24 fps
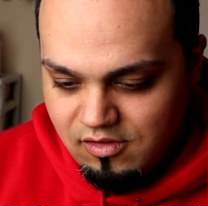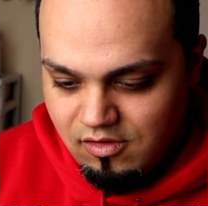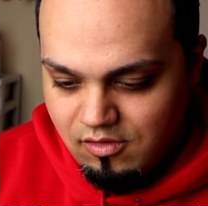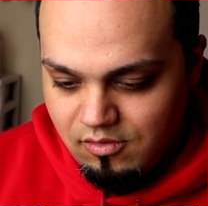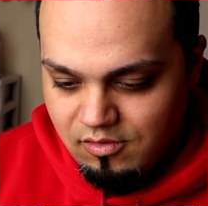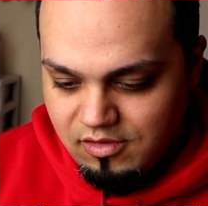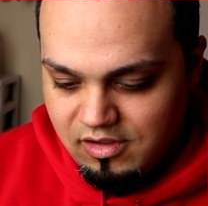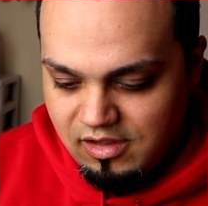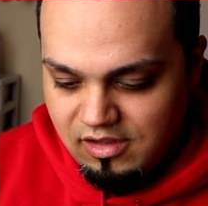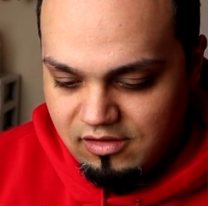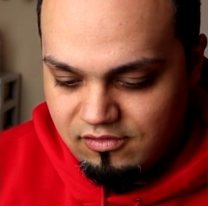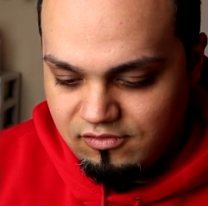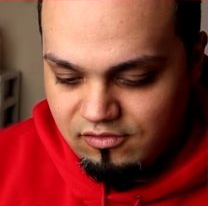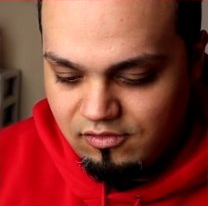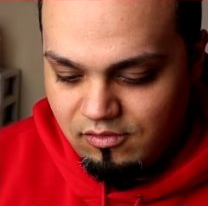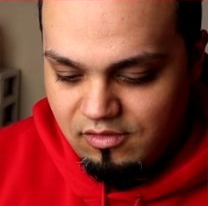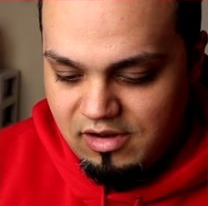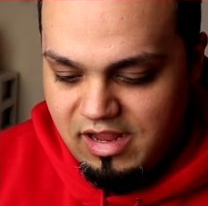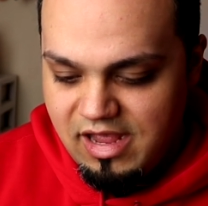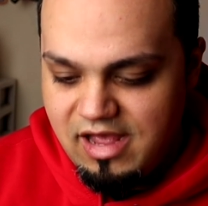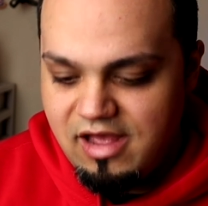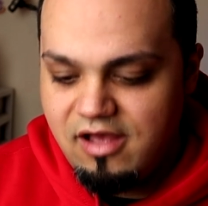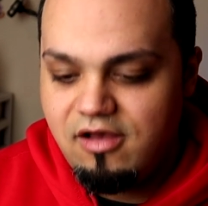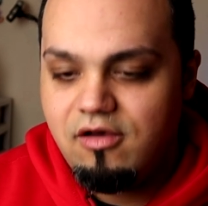Okay, so
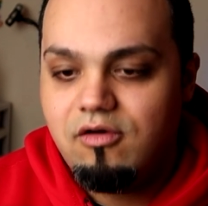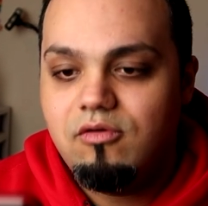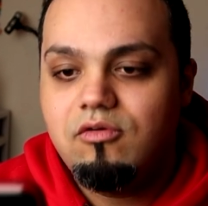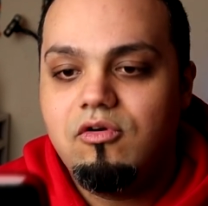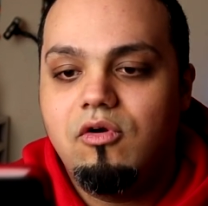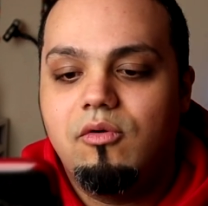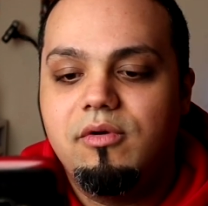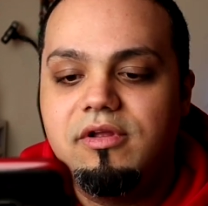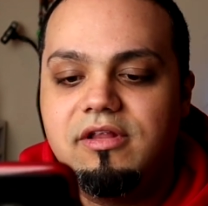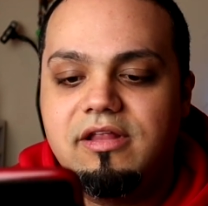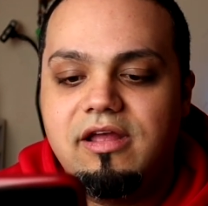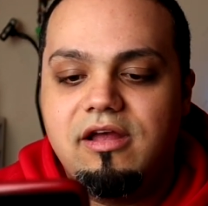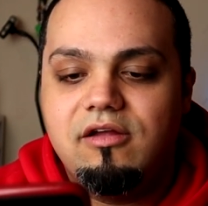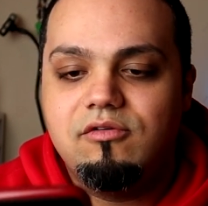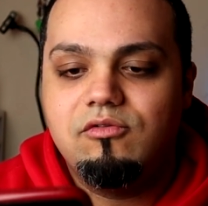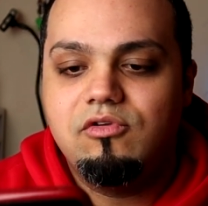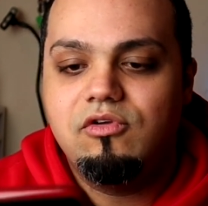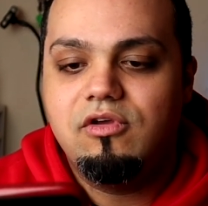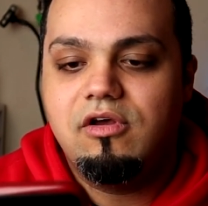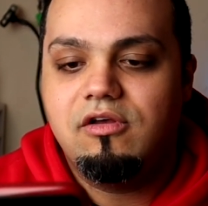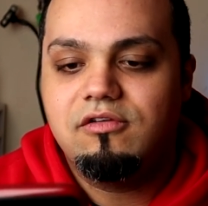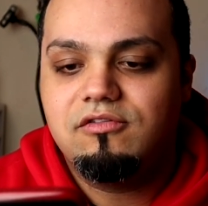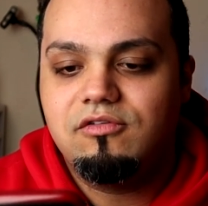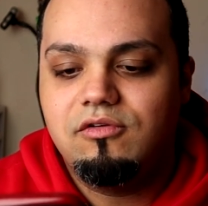now going down,
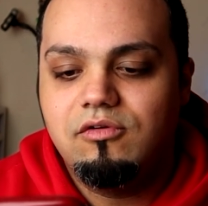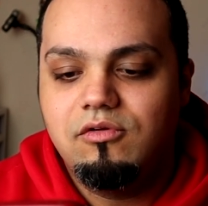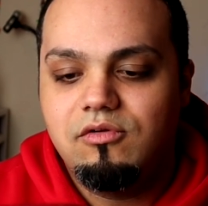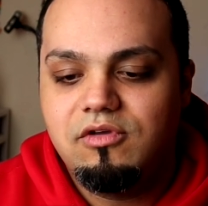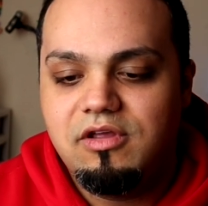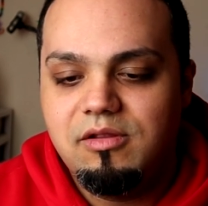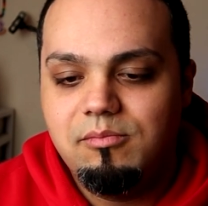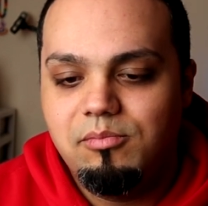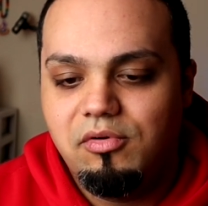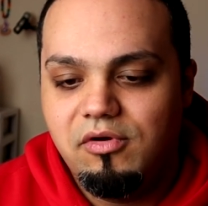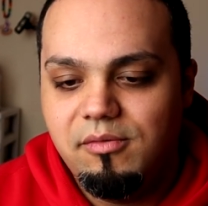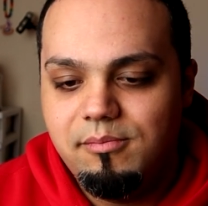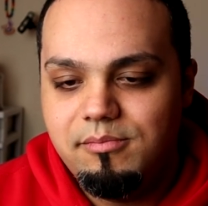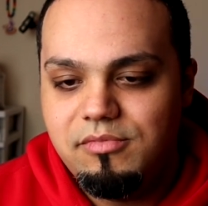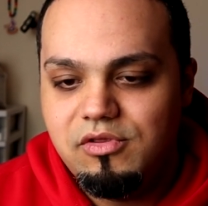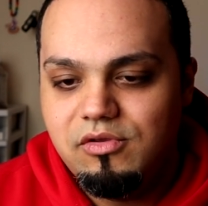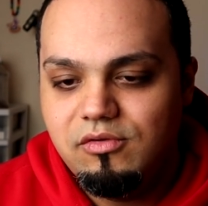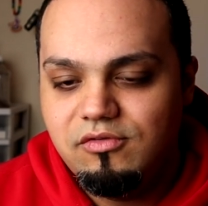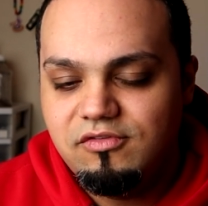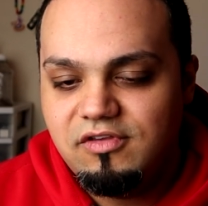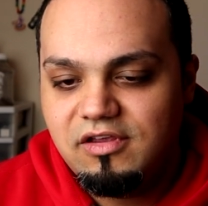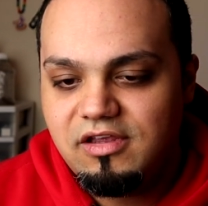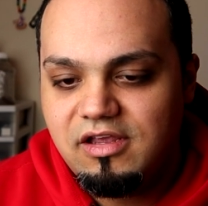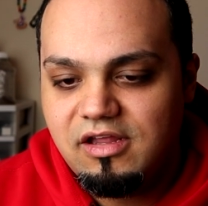you also can put
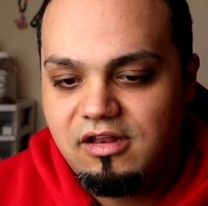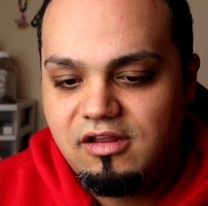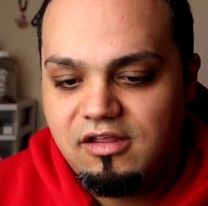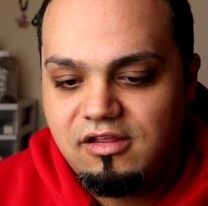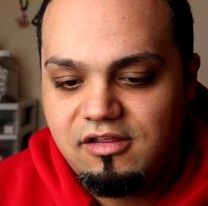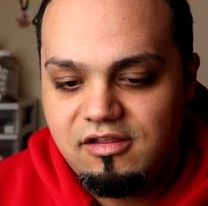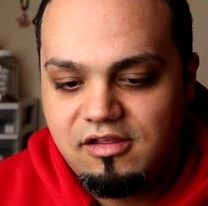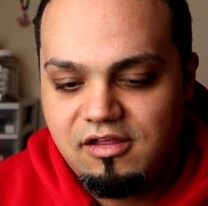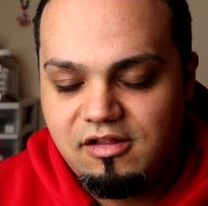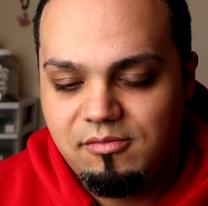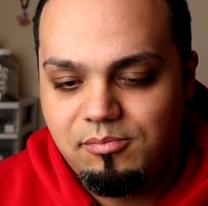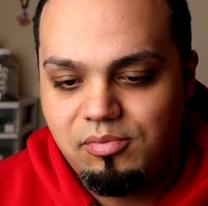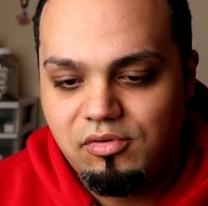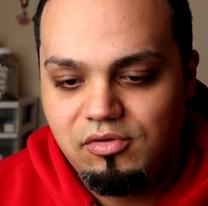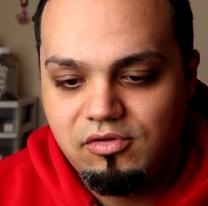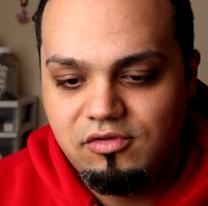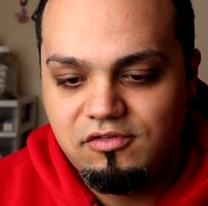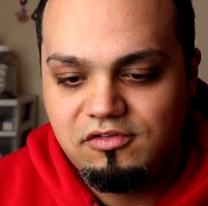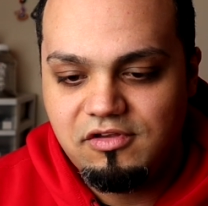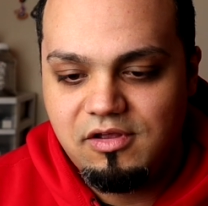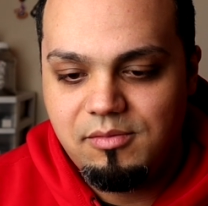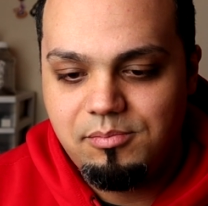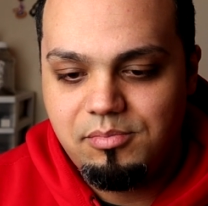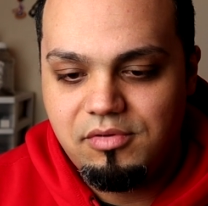music in it. It
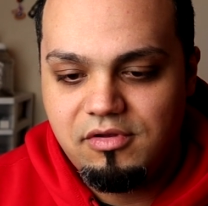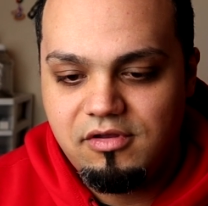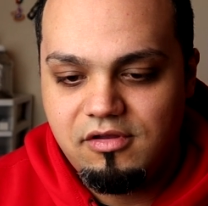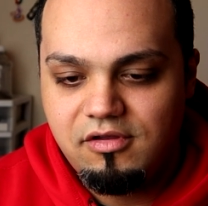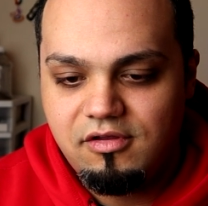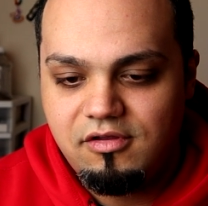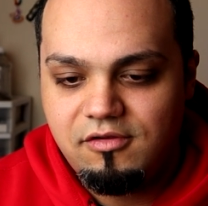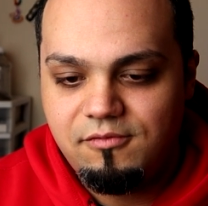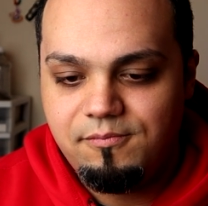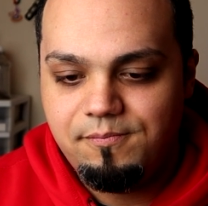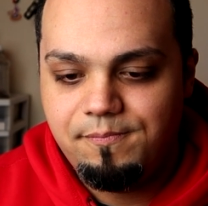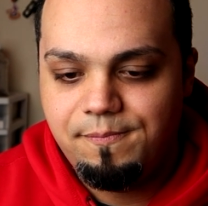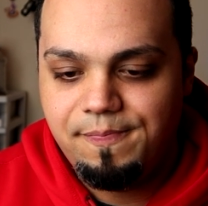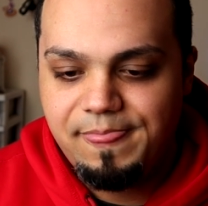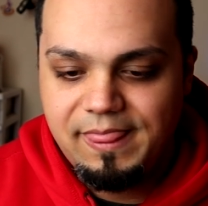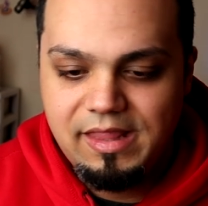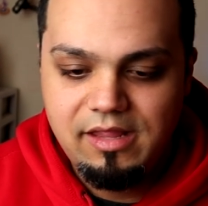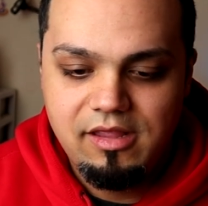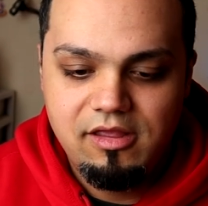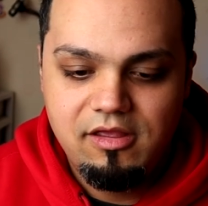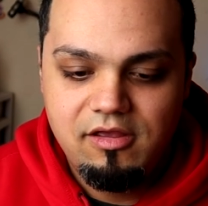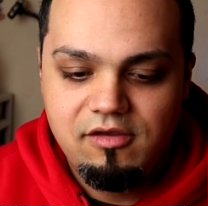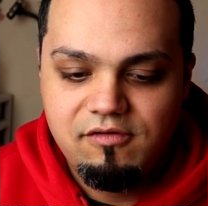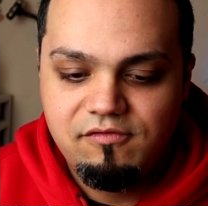pulls up uh,
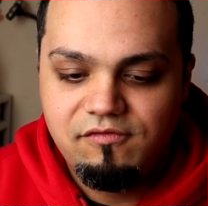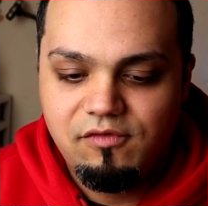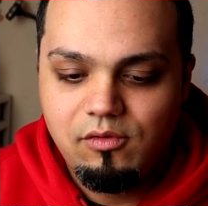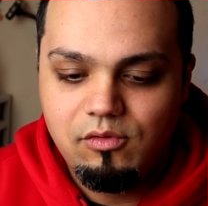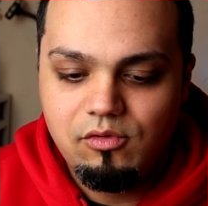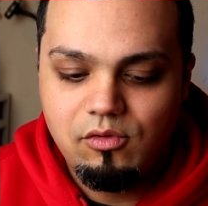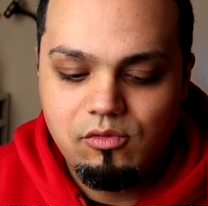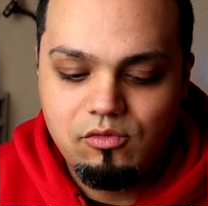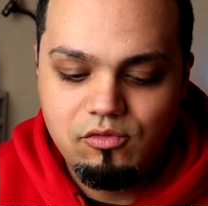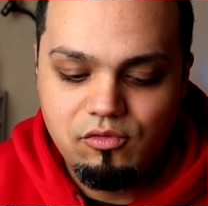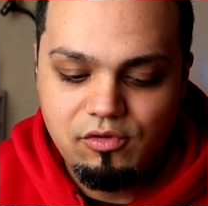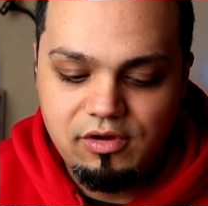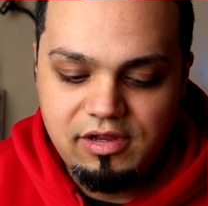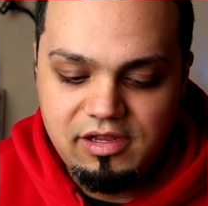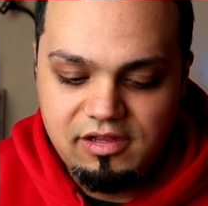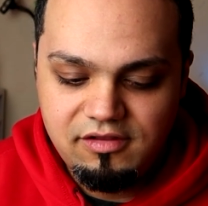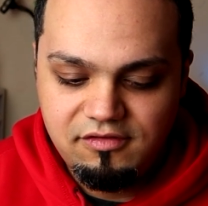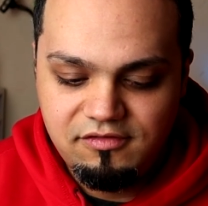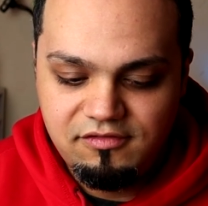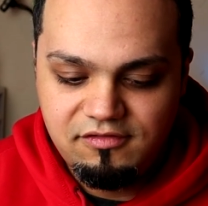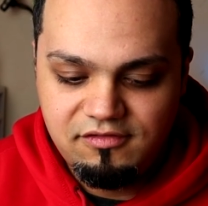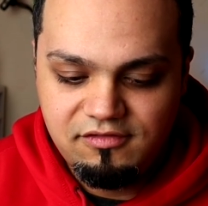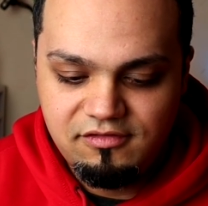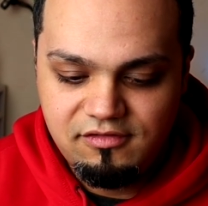
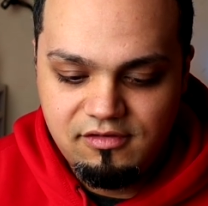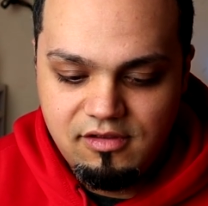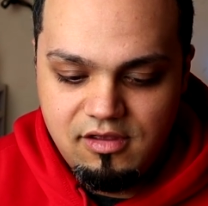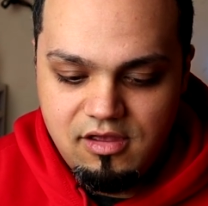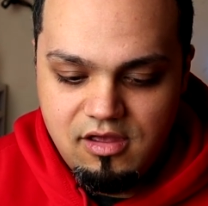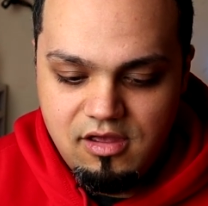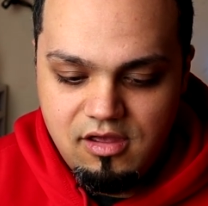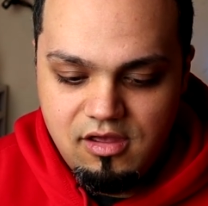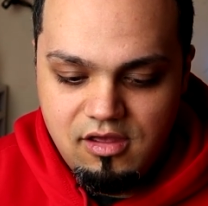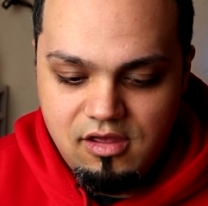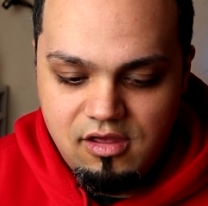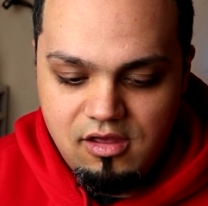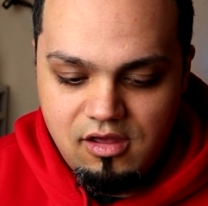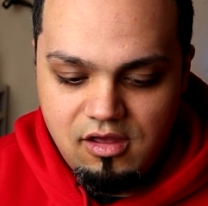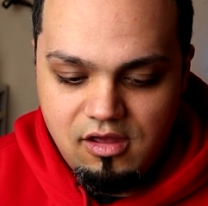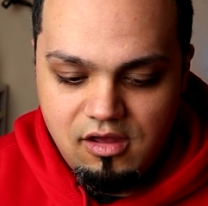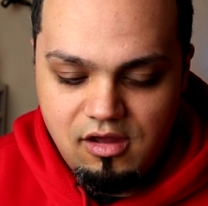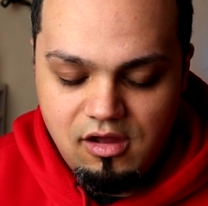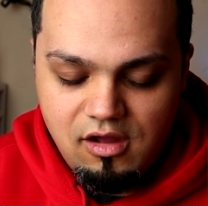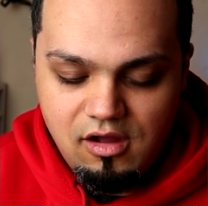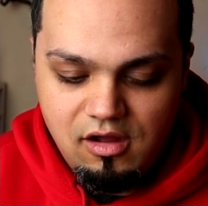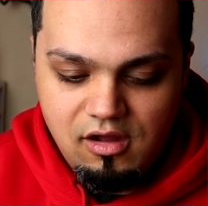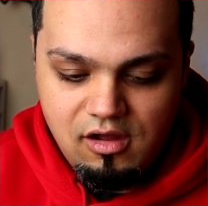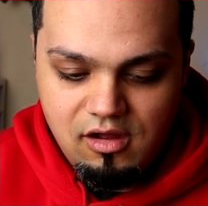PhotoGrid's,
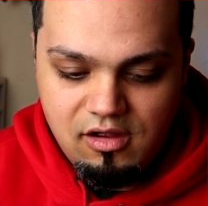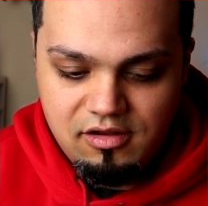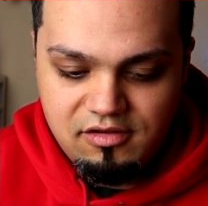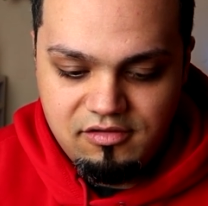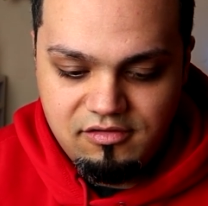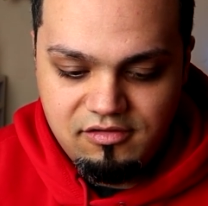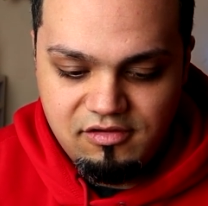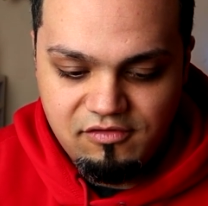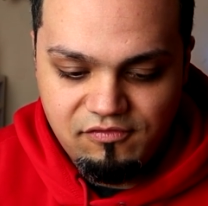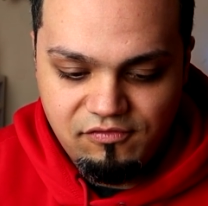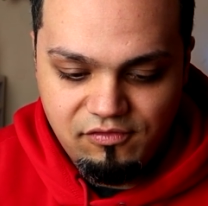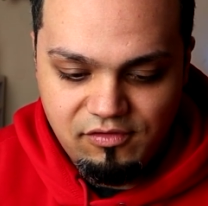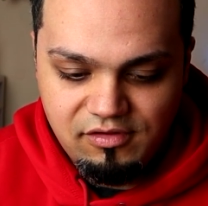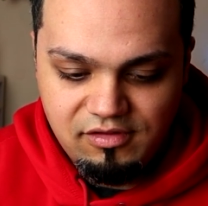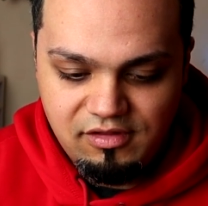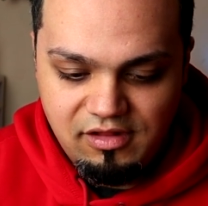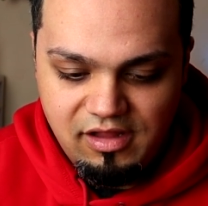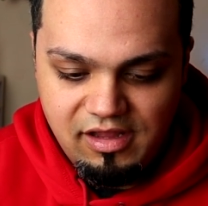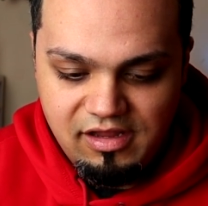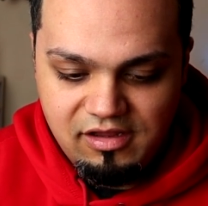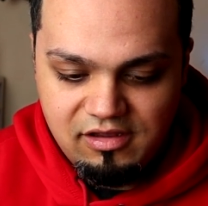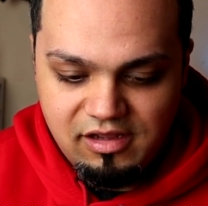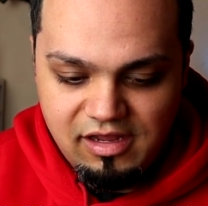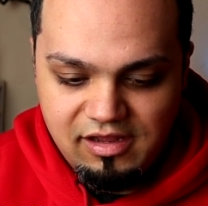uh, different,
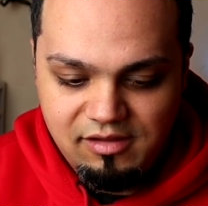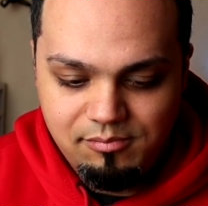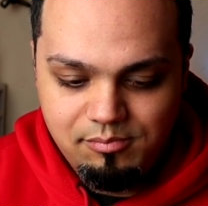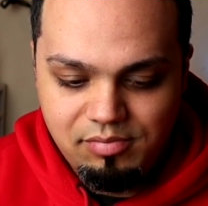like, I